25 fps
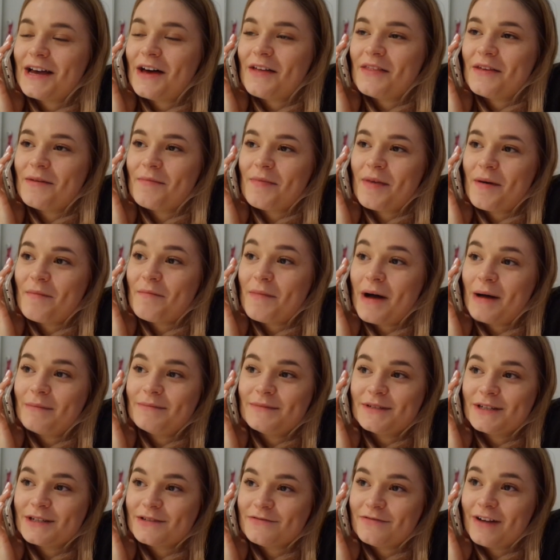to tell them that
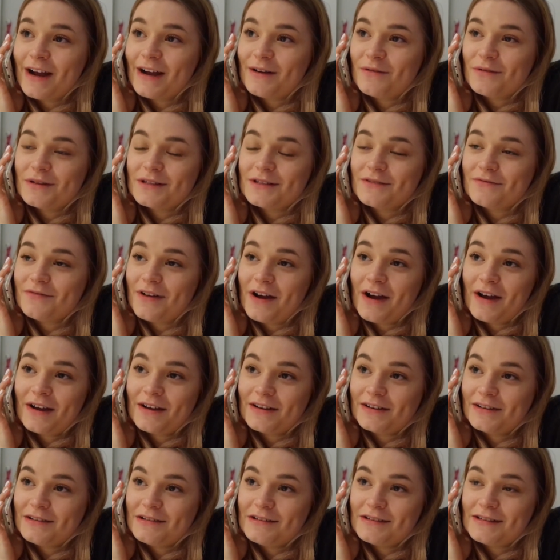Mum just rang with some very
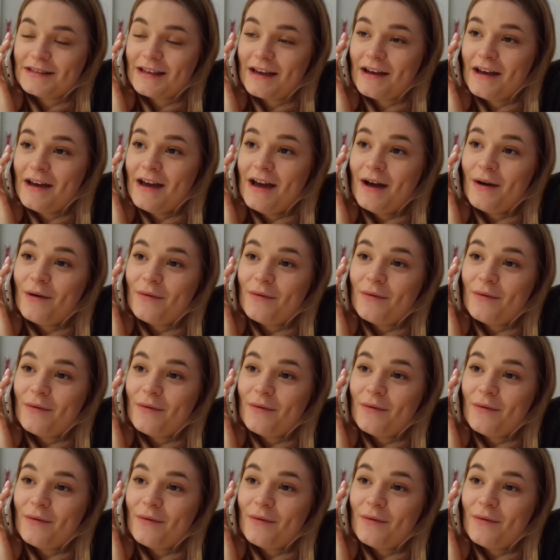good news that